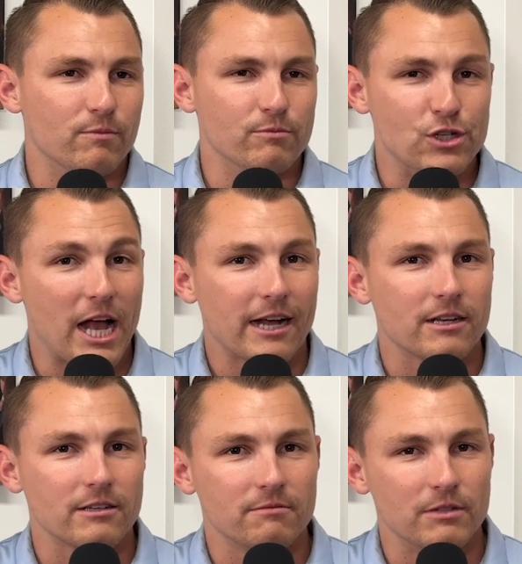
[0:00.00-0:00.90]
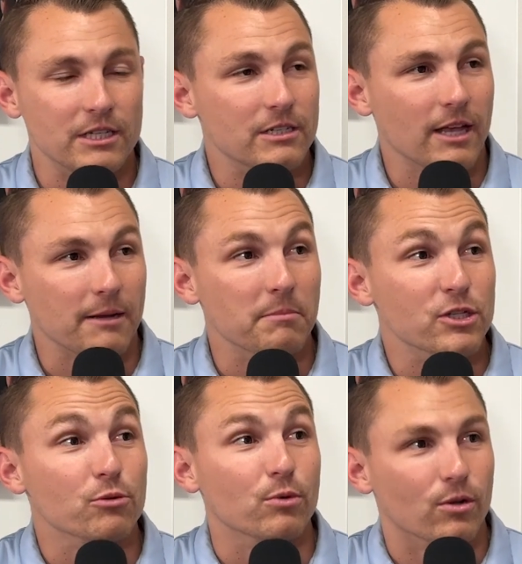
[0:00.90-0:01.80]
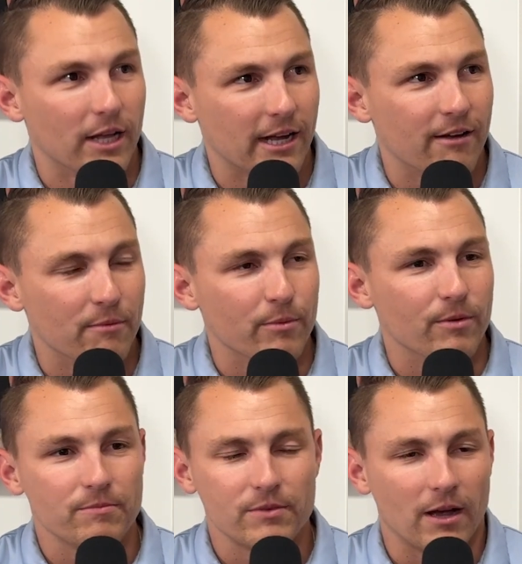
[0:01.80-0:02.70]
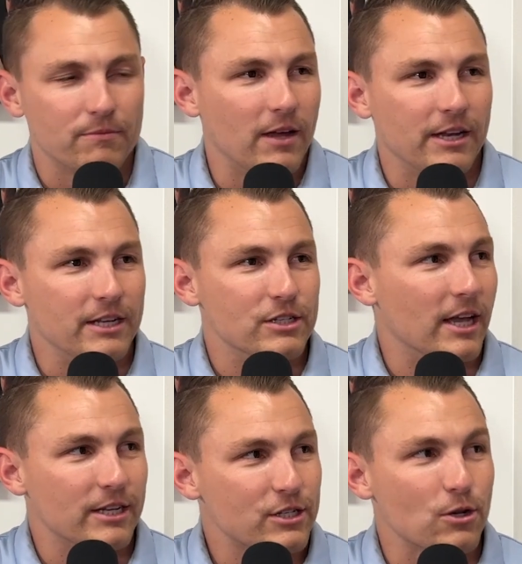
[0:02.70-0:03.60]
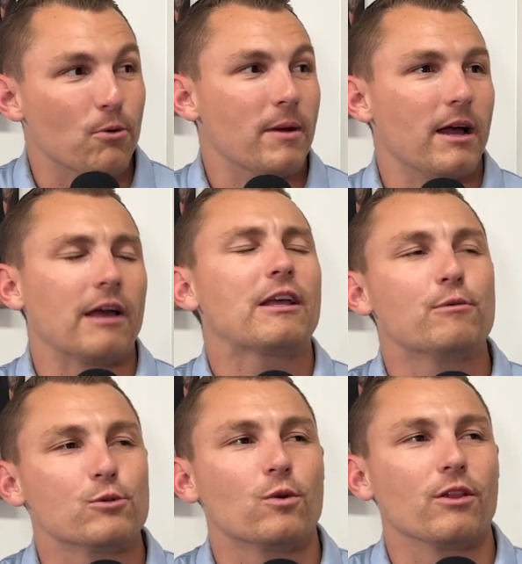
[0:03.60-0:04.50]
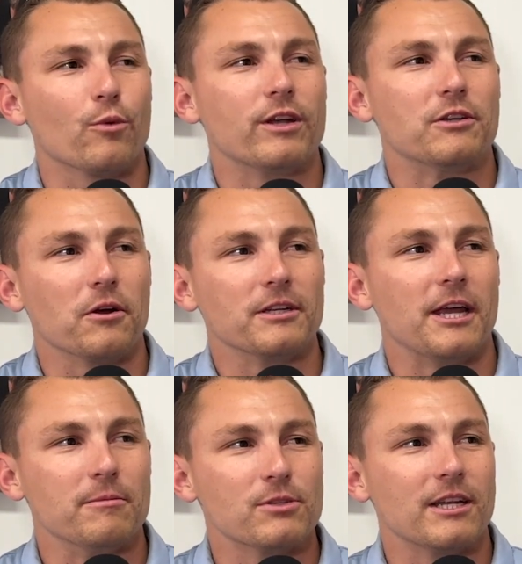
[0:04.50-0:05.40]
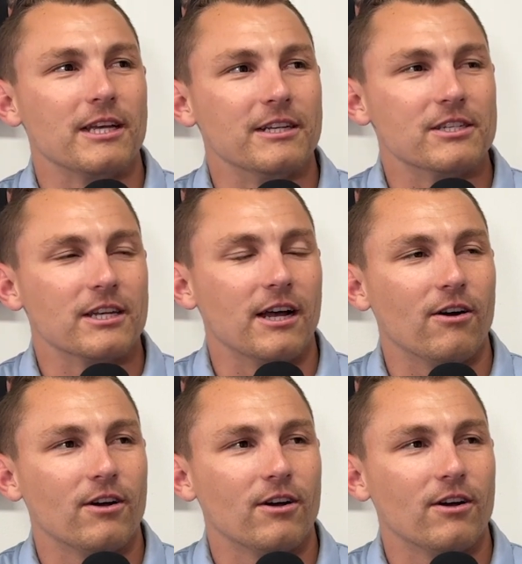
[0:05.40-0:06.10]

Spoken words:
Jack is like miserable. Like I remember, and he's like so. I think it was one of the red card games that he had to sit out.